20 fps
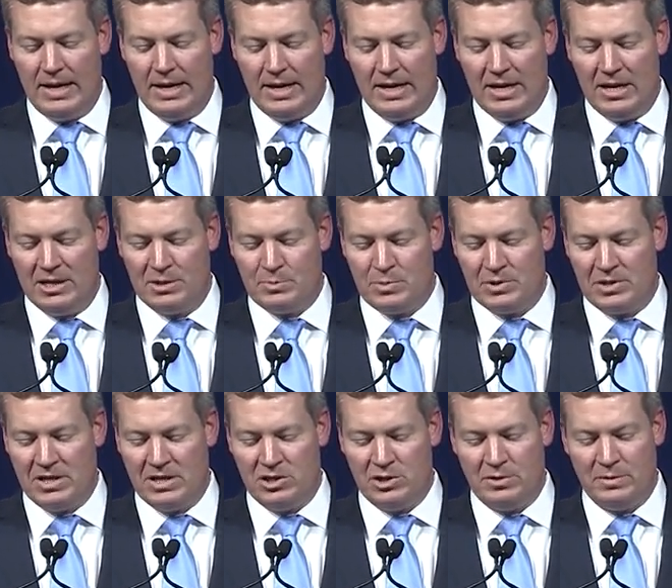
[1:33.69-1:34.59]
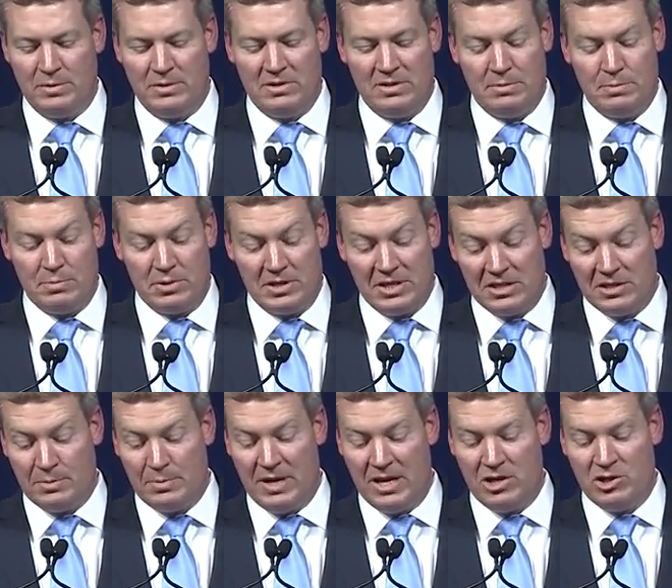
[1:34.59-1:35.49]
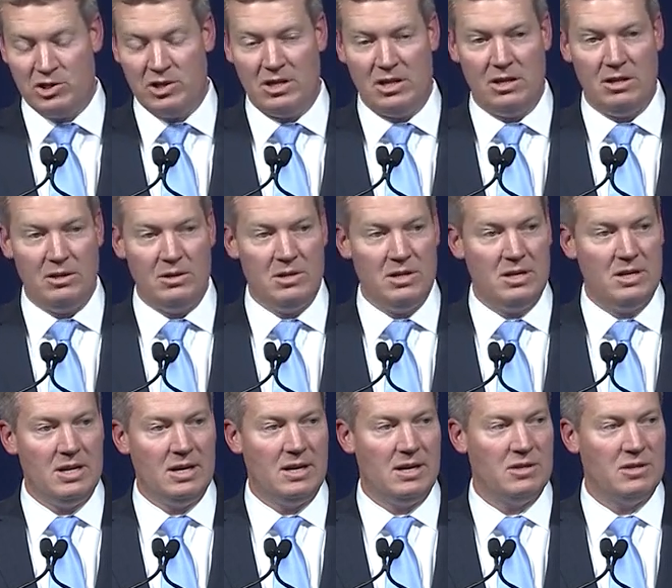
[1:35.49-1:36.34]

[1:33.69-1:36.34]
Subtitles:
His participation included